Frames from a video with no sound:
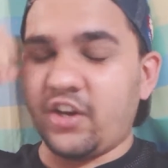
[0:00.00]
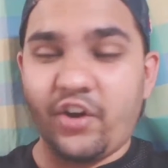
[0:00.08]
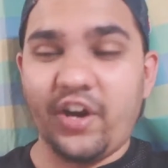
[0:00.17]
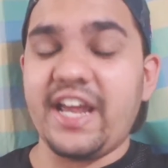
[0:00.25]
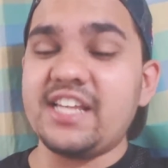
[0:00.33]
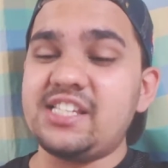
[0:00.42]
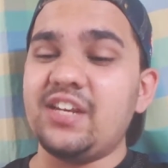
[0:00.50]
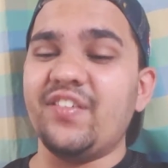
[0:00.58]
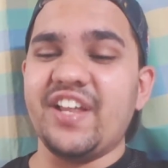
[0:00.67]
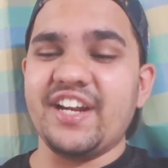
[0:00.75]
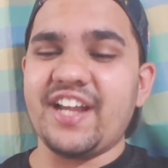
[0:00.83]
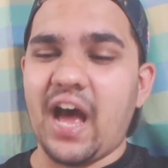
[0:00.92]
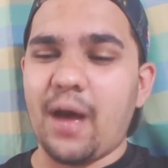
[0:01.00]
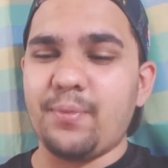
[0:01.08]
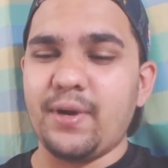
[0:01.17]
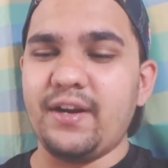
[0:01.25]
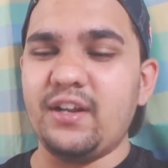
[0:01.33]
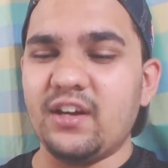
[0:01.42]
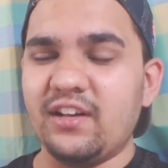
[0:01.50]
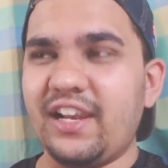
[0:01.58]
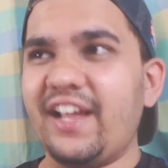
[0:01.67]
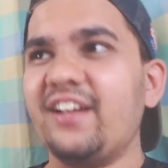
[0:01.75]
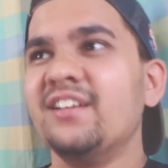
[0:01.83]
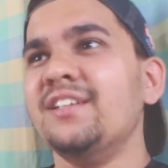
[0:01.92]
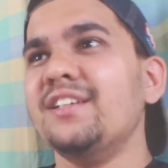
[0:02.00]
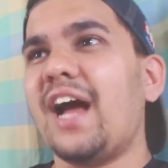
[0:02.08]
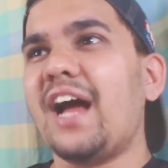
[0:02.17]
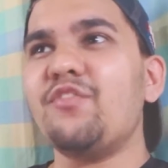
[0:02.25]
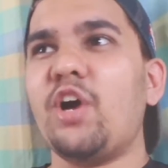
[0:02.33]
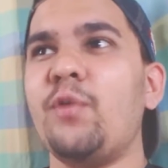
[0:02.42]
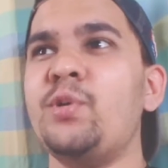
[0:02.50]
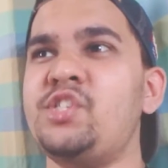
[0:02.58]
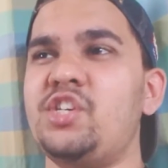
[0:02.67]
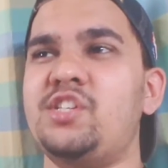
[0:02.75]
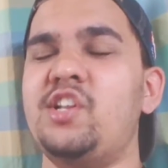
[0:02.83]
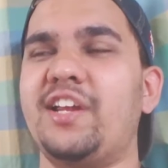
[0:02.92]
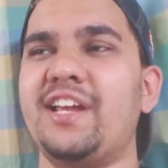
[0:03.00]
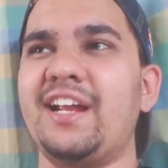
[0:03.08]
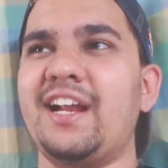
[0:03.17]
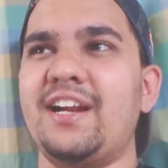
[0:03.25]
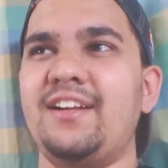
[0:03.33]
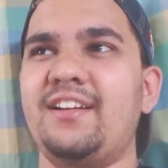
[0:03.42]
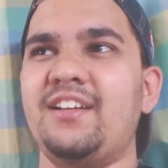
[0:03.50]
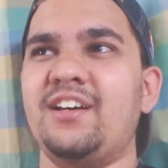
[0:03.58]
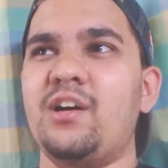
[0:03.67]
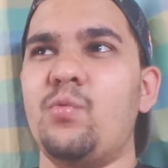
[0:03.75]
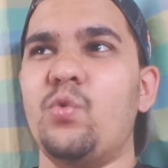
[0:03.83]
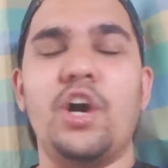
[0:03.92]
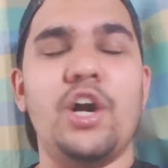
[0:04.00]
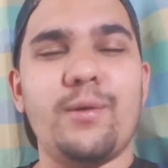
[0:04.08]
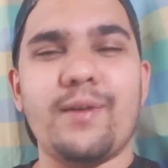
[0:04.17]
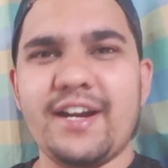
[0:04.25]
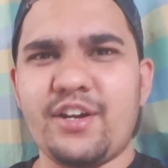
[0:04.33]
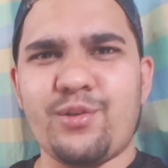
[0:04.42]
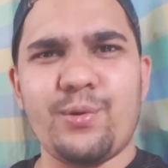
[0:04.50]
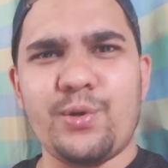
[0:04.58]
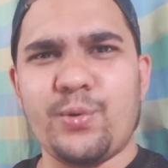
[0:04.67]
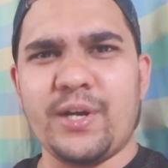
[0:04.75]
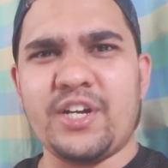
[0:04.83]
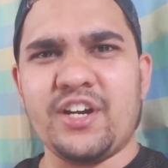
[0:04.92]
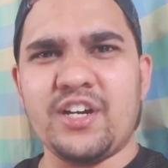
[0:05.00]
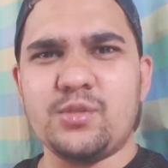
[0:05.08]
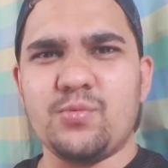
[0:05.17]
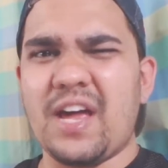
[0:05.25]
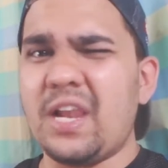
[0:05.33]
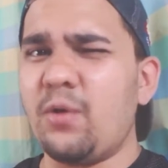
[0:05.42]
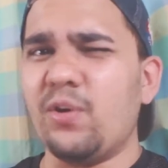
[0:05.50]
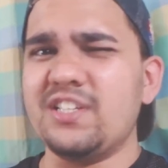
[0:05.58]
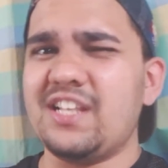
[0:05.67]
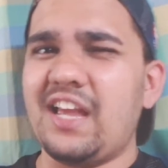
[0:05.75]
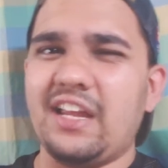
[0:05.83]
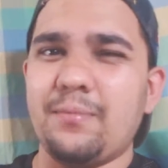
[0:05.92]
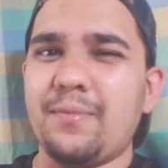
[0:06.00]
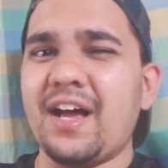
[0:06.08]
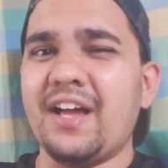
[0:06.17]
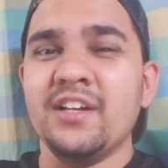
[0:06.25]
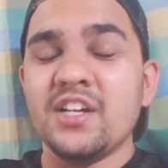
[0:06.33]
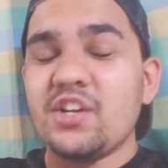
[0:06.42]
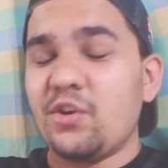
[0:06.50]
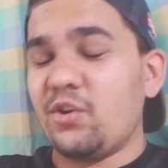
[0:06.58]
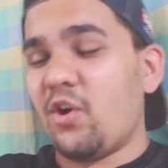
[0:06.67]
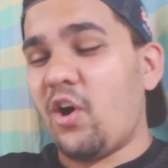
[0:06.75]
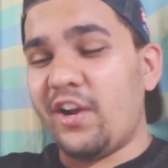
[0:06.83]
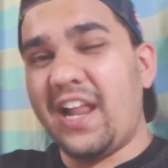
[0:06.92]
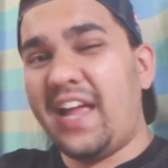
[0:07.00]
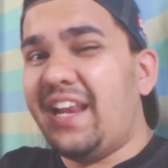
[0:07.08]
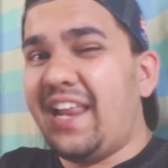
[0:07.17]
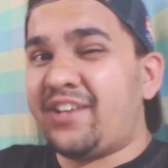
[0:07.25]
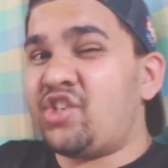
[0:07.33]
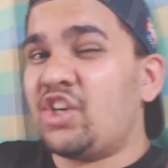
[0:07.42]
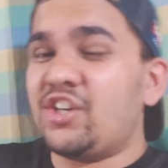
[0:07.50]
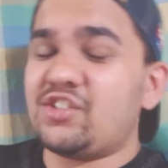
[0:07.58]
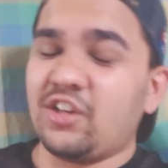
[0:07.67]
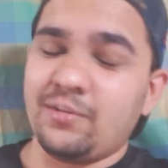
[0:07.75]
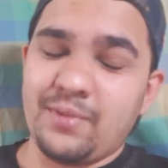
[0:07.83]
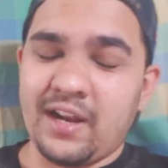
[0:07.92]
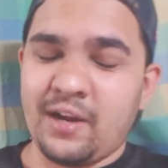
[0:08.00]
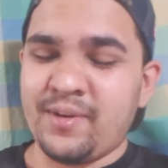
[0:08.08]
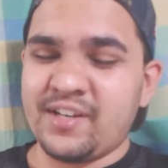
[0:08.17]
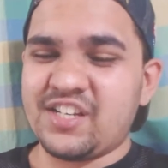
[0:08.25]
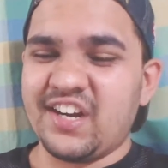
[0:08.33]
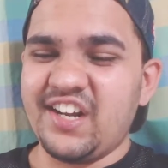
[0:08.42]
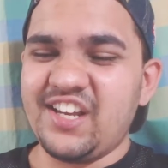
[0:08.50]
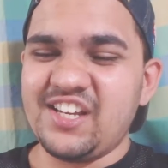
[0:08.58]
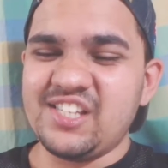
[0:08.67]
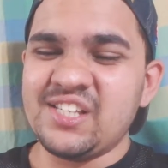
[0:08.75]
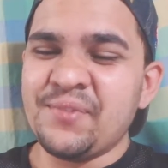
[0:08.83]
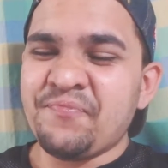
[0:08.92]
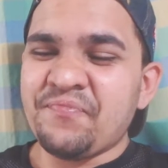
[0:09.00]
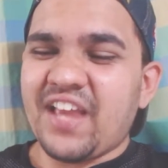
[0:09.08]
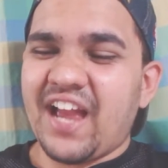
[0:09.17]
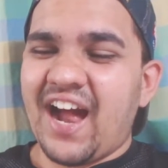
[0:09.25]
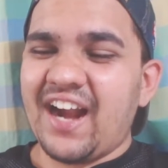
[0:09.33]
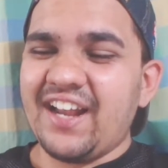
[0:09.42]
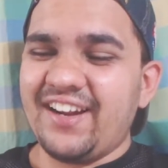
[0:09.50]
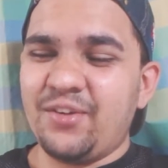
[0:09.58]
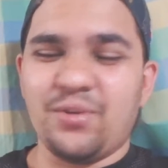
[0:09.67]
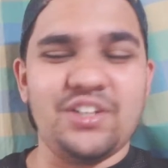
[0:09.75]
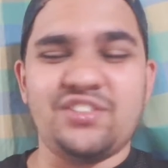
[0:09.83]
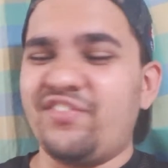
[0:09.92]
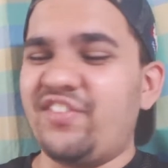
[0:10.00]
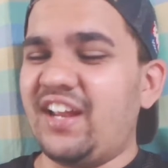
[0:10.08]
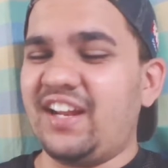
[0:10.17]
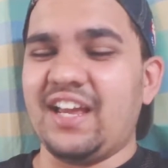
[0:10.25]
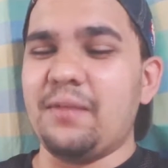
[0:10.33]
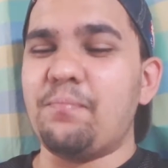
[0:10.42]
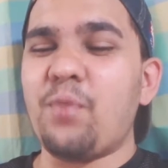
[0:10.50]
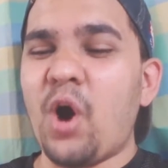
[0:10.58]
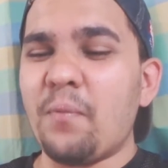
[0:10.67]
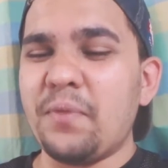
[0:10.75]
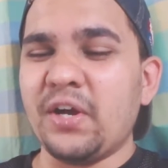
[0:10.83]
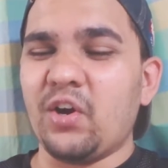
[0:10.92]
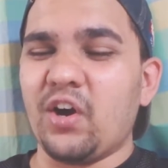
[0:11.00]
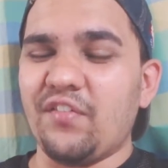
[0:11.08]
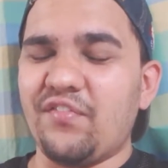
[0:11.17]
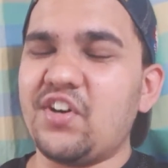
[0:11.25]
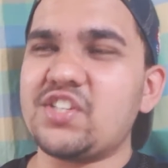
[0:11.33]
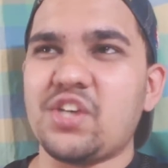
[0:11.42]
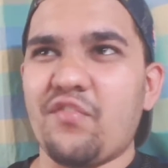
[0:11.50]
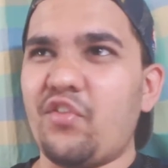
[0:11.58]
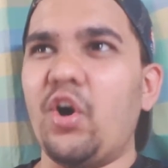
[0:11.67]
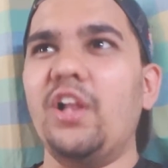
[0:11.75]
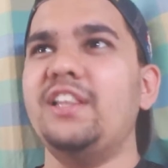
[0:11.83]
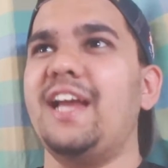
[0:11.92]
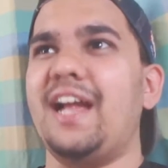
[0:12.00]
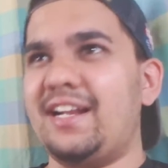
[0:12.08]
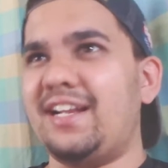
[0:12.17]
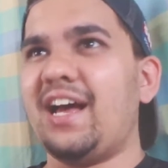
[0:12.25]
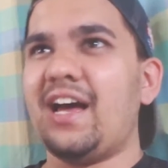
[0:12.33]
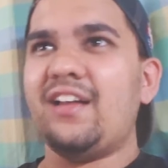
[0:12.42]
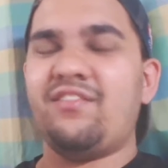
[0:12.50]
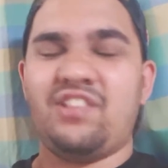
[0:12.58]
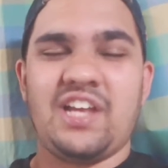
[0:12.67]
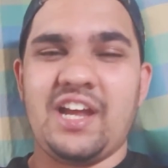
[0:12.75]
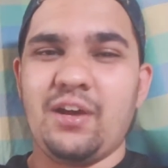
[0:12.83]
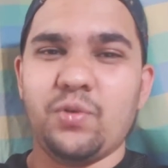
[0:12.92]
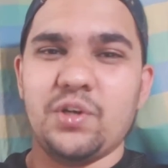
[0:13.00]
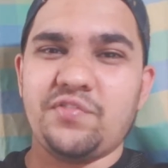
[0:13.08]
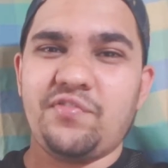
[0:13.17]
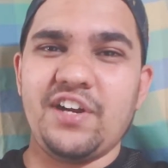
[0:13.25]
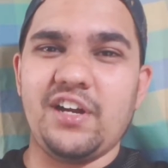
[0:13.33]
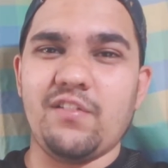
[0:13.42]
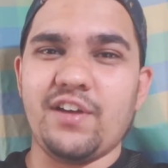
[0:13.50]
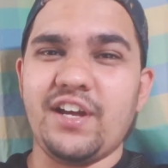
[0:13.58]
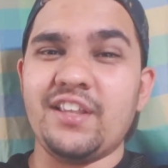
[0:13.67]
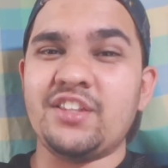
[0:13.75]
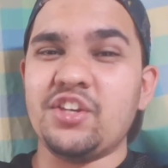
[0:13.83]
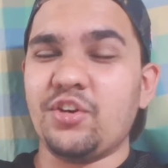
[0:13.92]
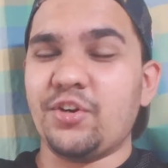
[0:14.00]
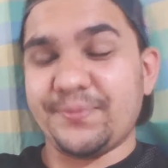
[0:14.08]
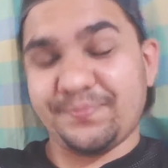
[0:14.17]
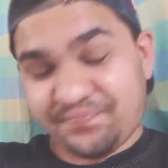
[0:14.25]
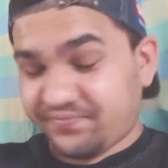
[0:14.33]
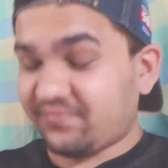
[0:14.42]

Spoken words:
crazy when it happened. I was just looking at the worldwide Twitters while I was like in my, you know, online lectures on my studies, and it was freaking popping off. First of all, the entire thing was filled with, you know,